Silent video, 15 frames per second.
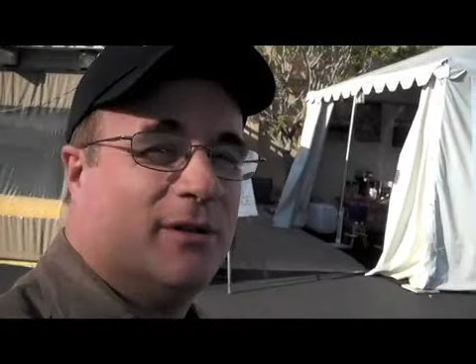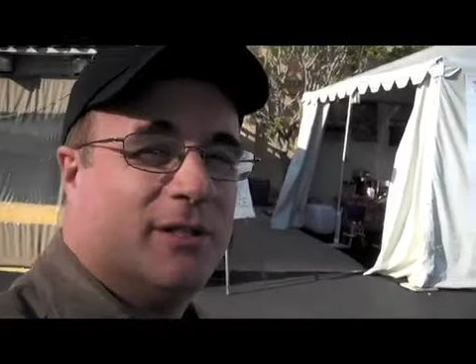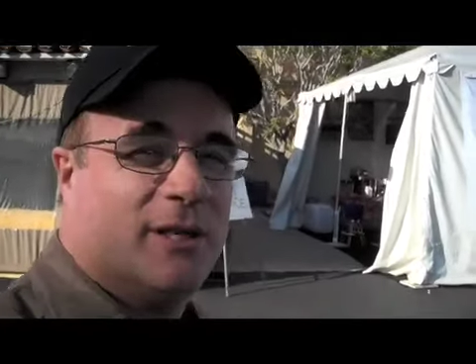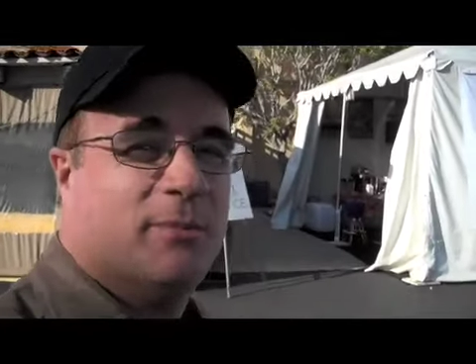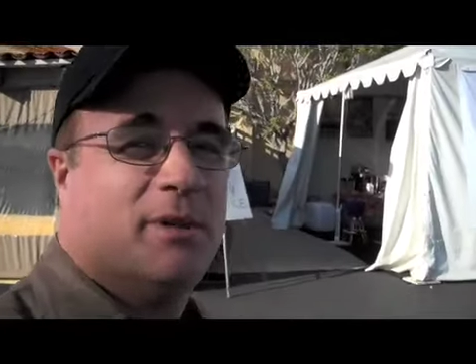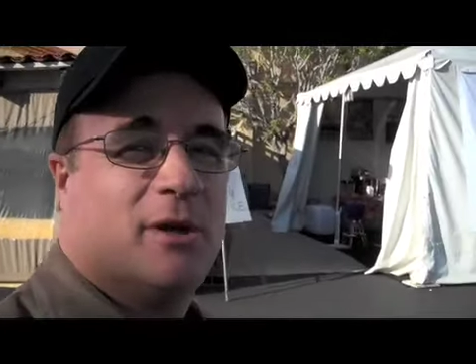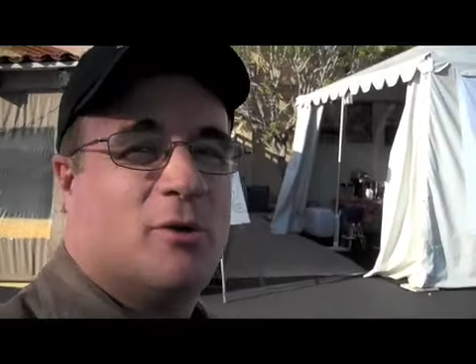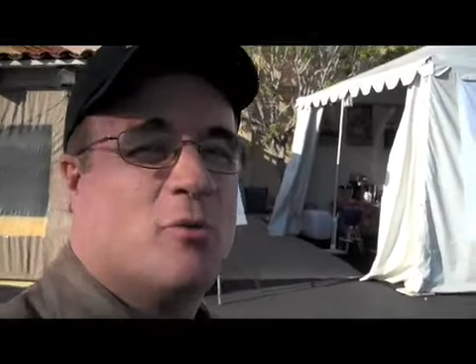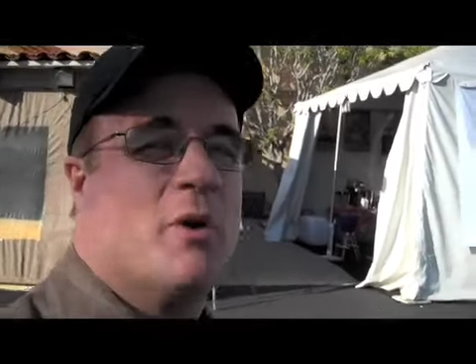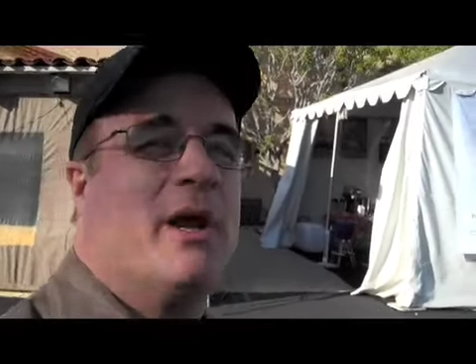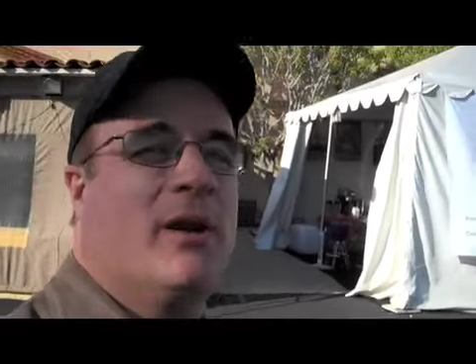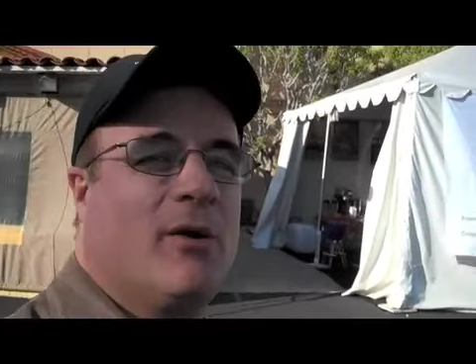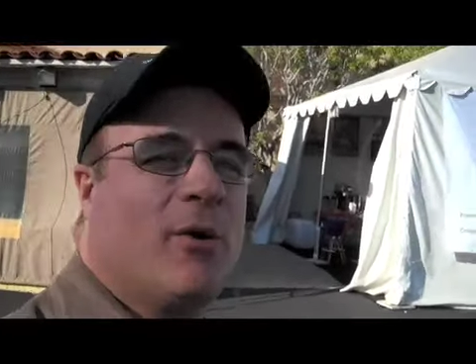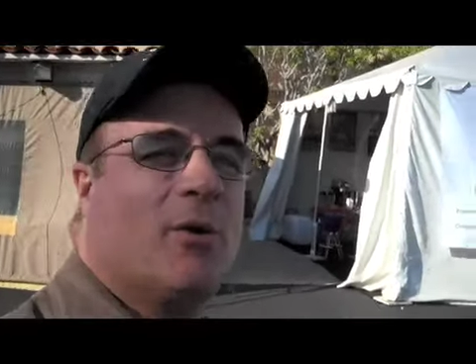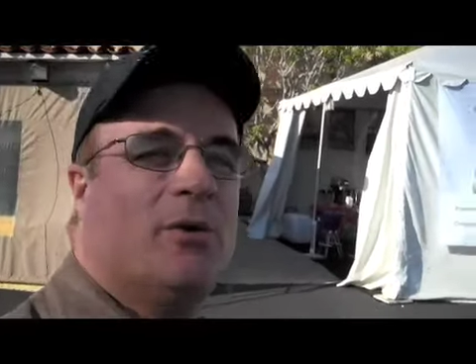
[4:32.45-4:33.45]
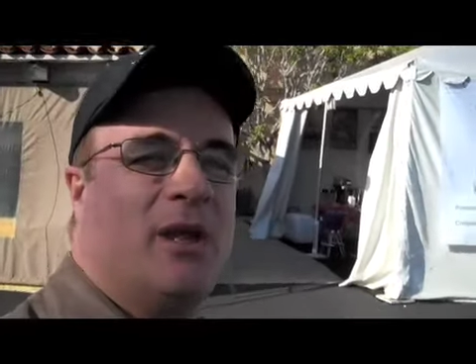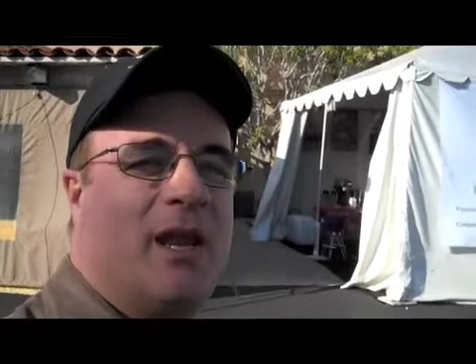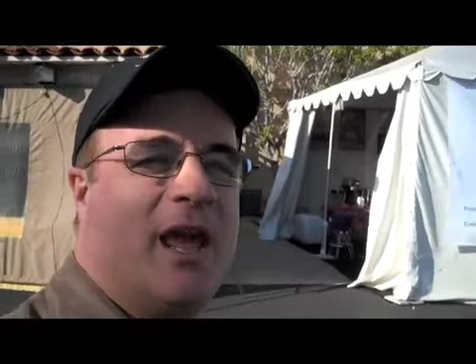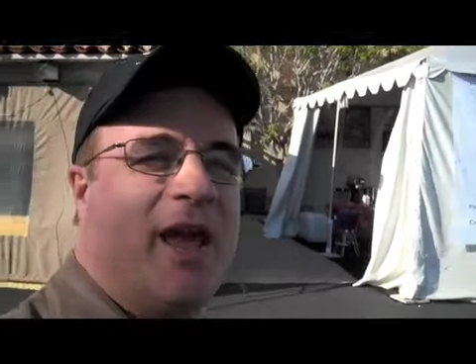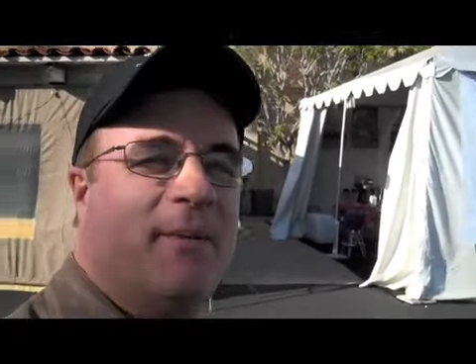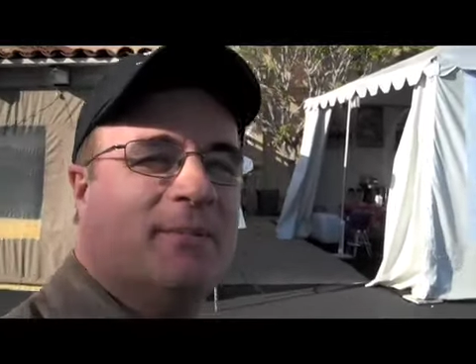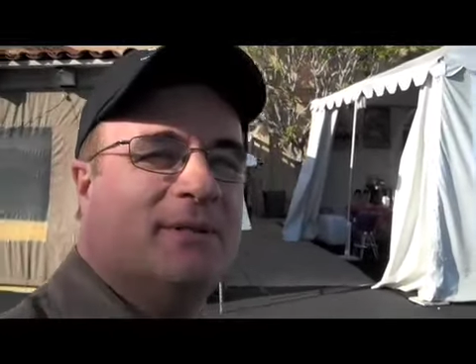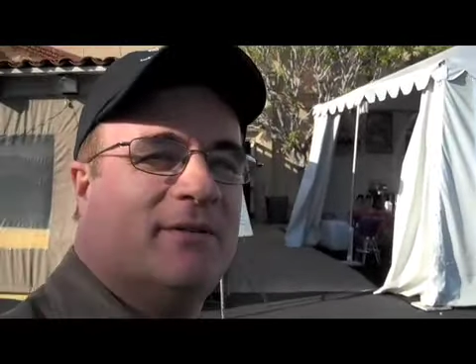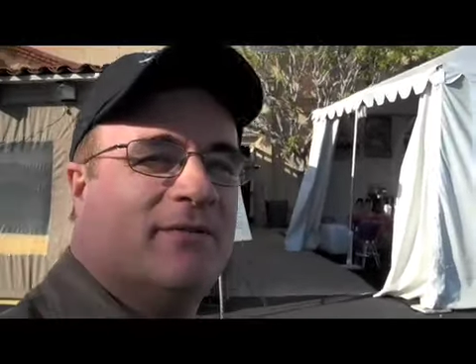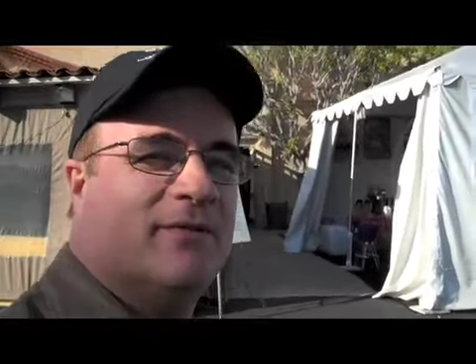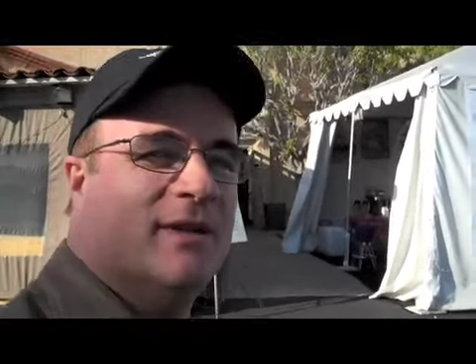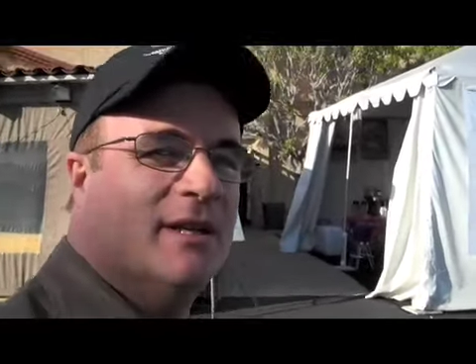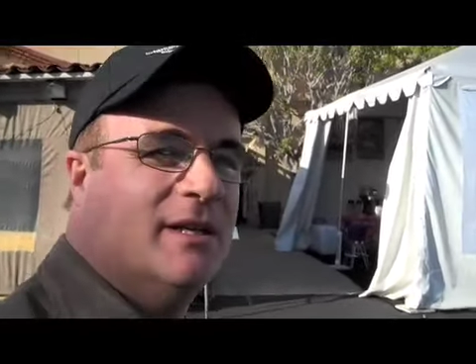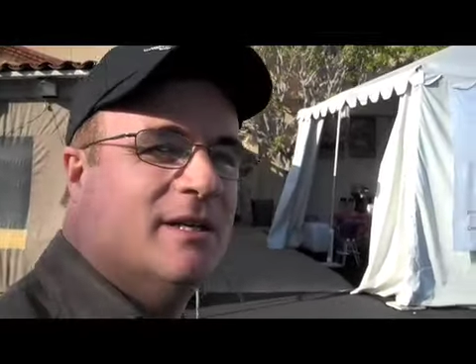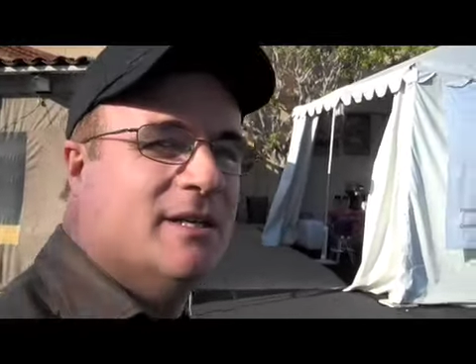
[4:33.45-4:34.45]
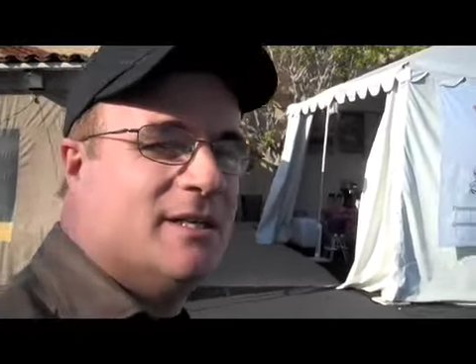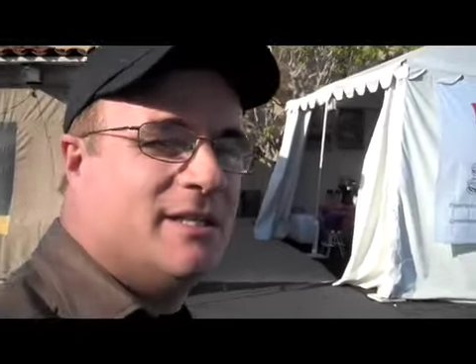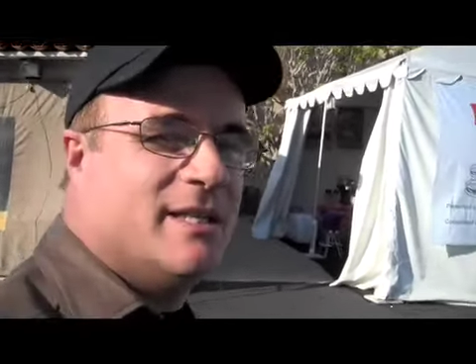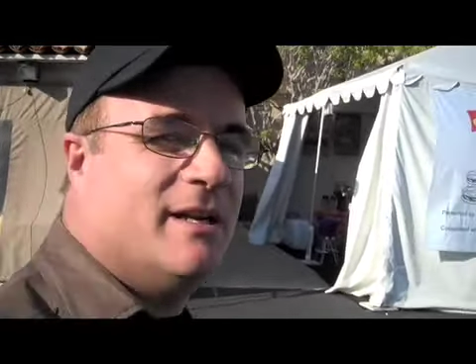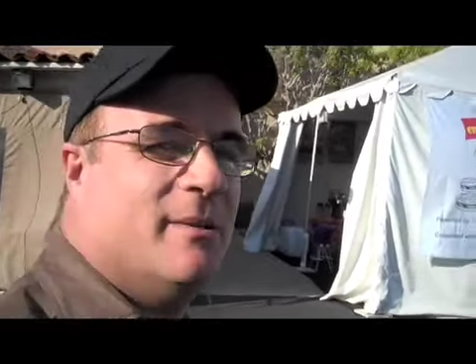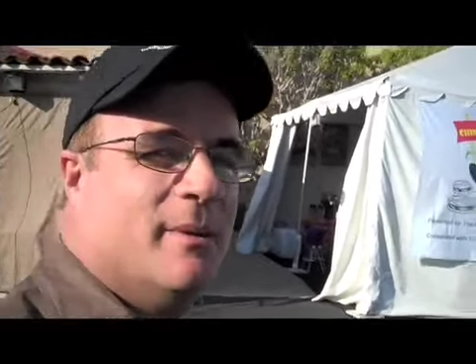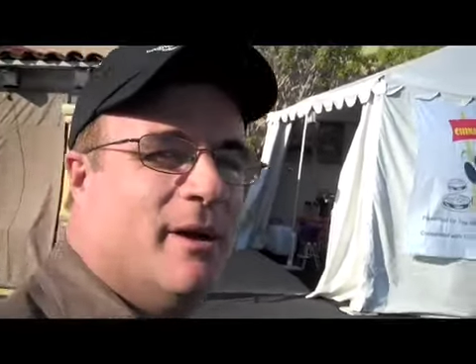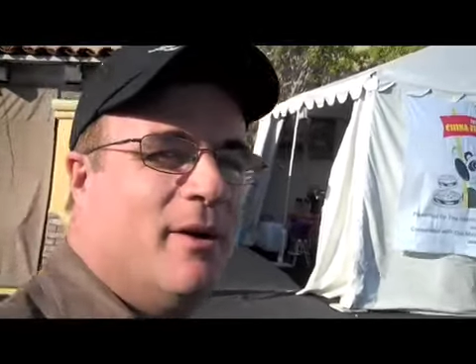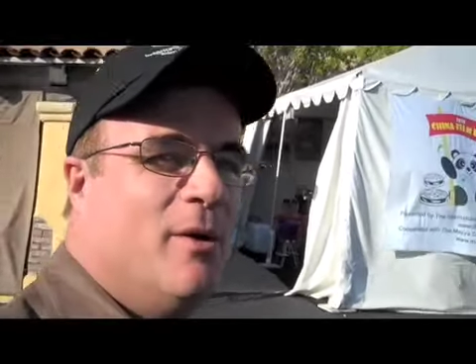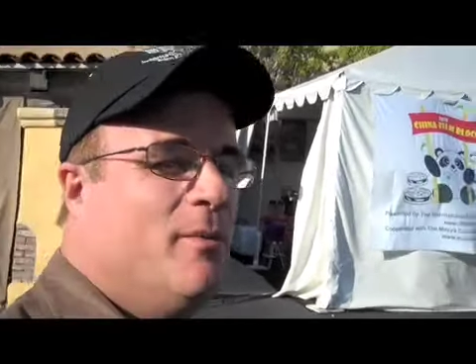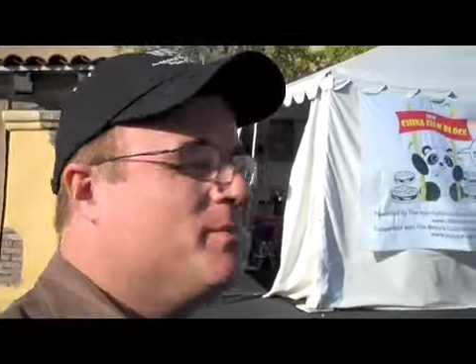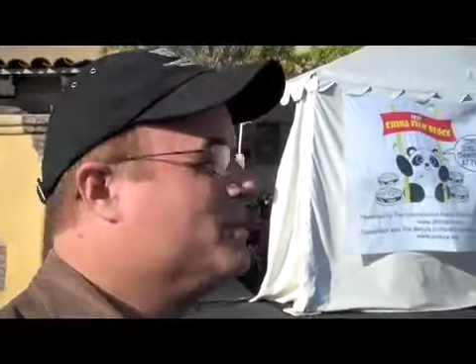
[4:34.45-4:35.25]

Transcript: some of the great early names of cinema,